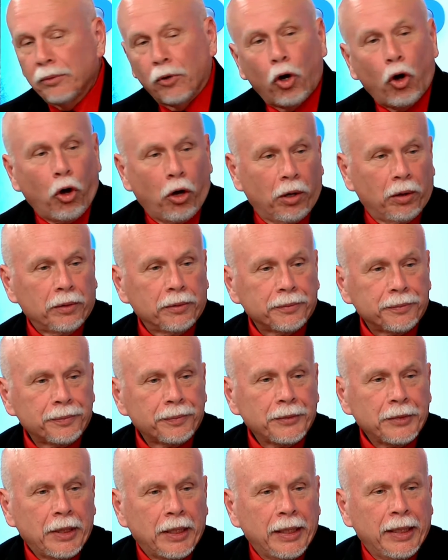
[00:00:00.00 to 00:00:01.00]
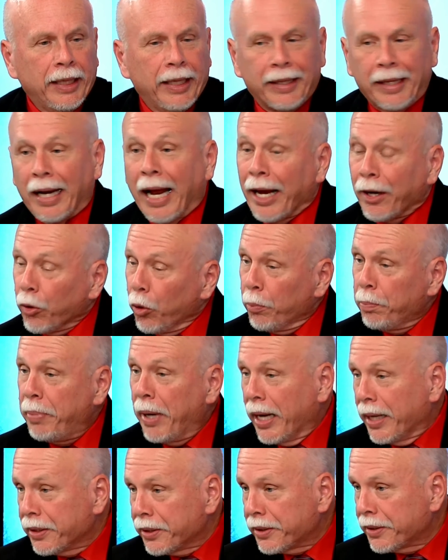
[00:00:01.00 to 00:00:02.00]
all, and that I know
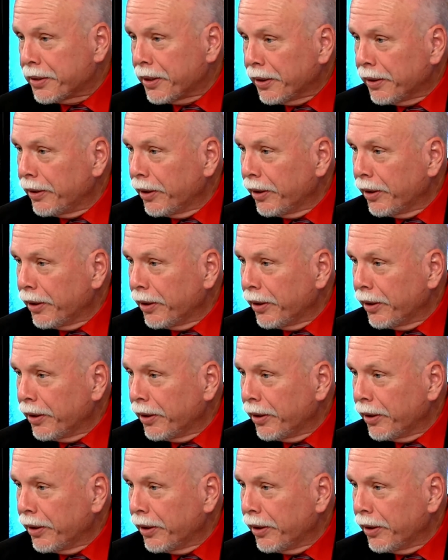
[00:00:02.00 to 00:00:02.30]
best.